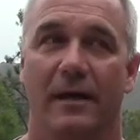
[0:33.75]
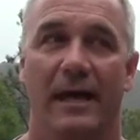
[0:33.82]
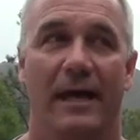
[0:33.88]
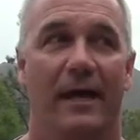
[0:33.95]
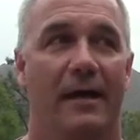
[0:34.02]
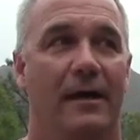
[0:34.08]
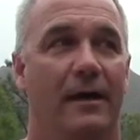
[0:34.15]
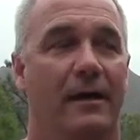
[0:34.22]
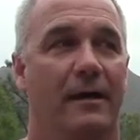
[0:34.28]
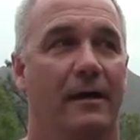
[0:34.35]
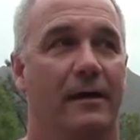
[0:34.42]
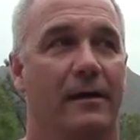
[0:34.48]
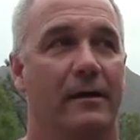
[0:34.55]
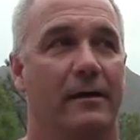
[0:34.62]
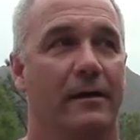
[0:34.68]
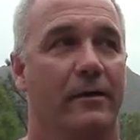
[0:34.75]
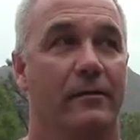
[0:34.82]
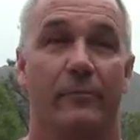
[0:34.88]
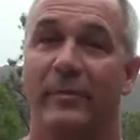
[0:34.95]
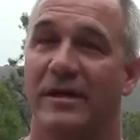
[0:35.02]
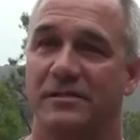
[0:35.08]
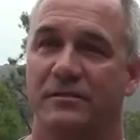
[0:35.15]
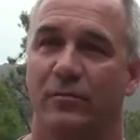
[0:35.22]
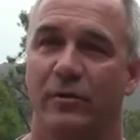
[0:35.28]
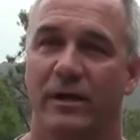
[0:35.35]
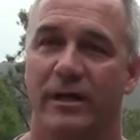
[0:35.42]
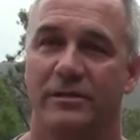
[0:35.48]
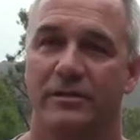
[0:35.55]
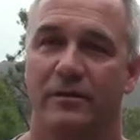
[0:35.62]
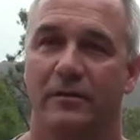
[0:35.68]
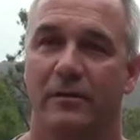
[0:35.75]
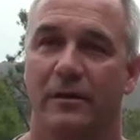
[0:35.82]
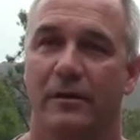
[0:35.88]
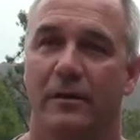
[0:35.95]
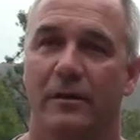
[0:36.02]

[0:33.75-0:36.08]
the best at what I do.